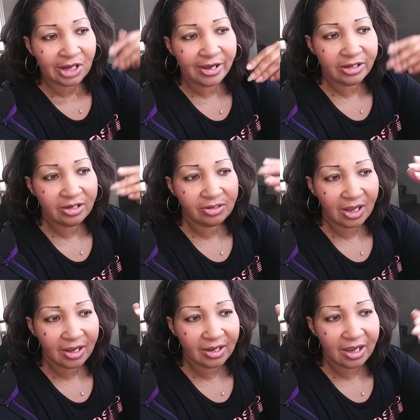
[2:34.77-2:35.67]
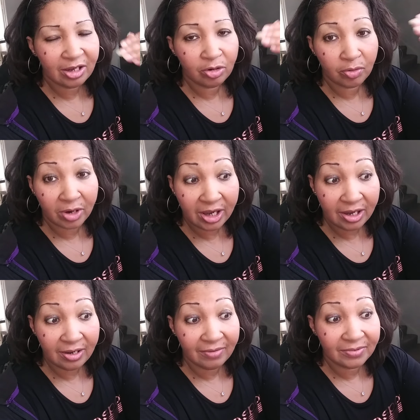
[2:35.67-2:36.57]
anything
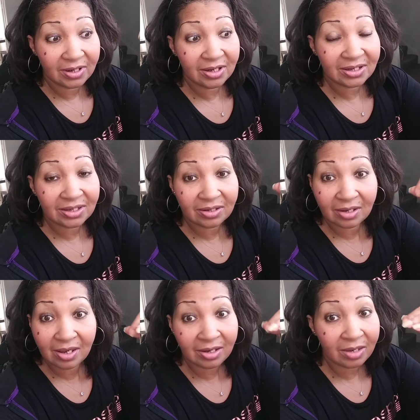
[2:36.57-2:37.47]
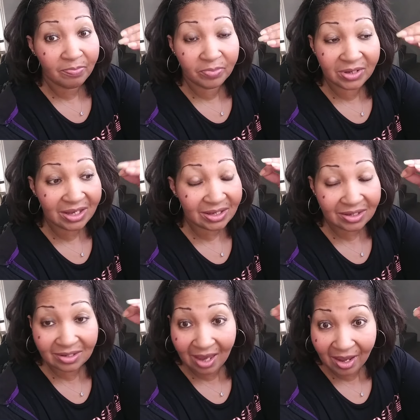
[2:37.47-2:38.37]
engraved is
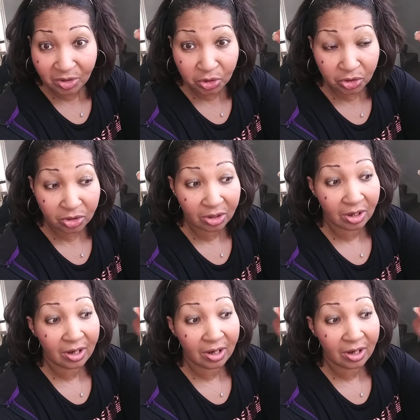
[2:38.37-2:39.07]
sketched.